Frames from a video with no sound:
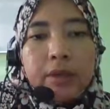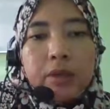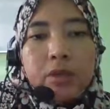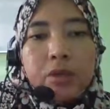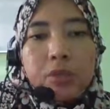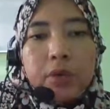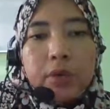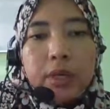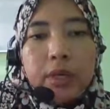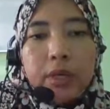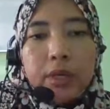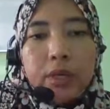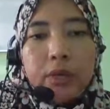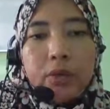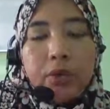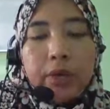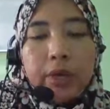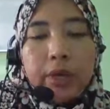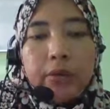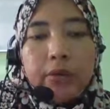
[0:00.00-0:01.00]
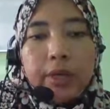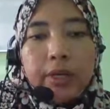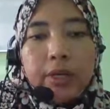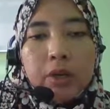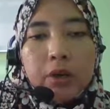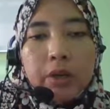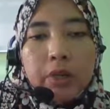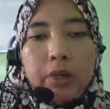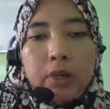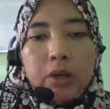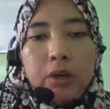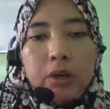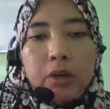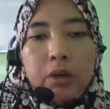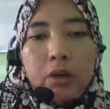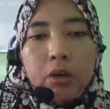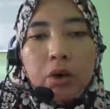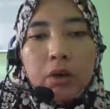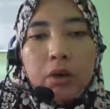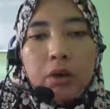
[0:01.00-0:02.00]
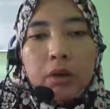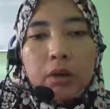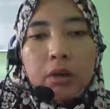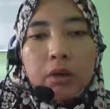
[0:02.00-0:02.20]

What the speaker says: So here you can write down here log